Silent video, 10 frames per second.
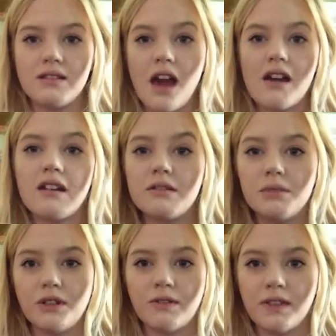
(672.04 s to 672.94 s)

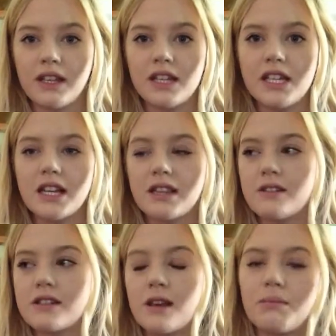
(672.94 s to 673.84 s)
terrible feeling that
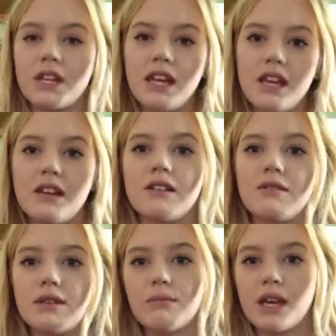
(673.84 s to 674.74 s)
there's something here
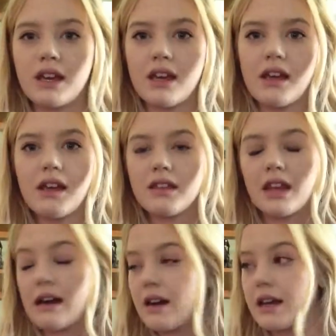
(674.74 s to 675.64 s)
with me
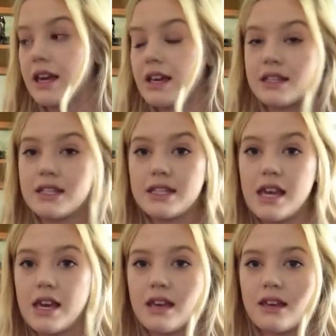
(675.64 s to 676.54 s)
that I can't
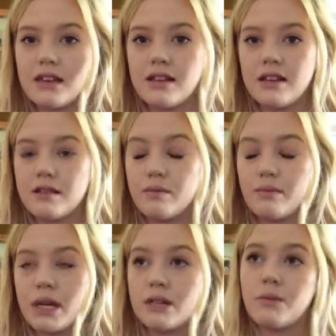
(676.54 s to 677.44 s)
see. It's
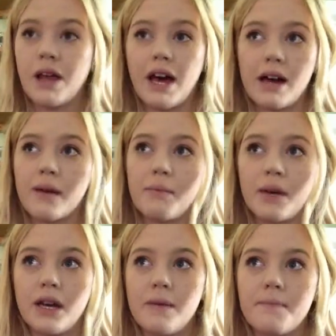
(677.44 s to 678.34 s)
pitch black,
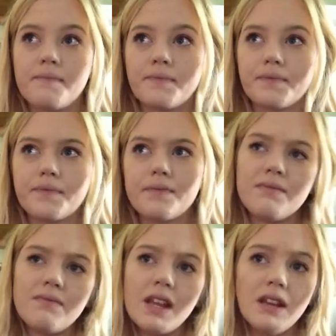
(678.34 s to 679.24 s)
but
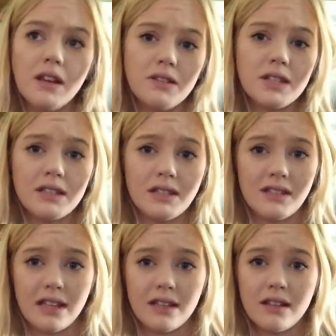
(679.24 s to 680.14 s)
since
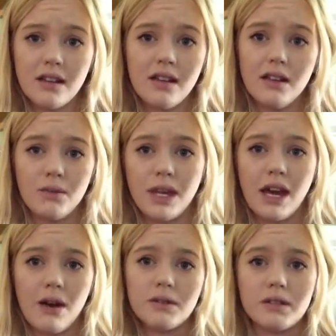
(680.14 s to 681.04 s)
it's like the wee
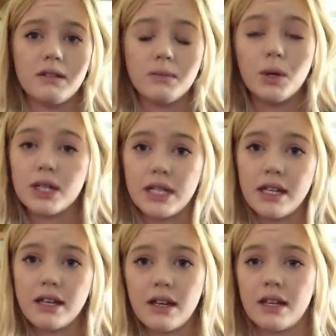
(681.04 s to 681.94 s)
hours of the
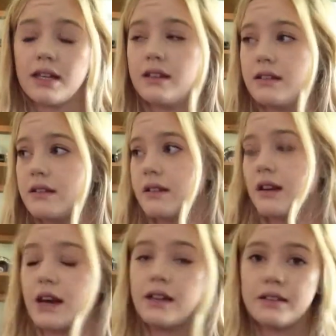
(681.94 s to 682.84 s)
morning, I can
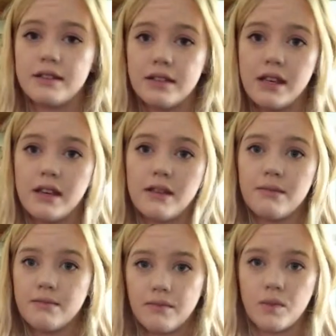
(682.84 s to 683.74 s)
kind of see
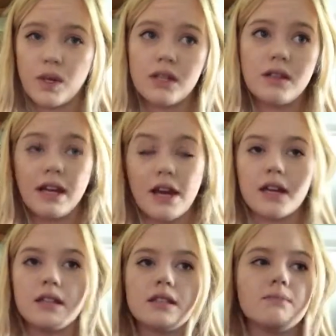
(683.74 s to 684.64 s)
what, like I
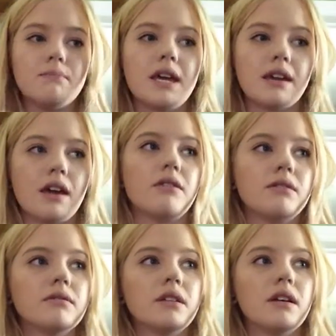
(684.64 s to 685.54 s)
can make
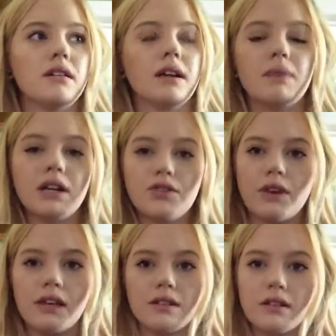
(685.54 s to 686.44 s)
out like my
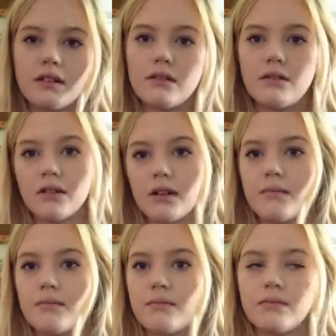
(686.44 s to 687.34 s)
dresser or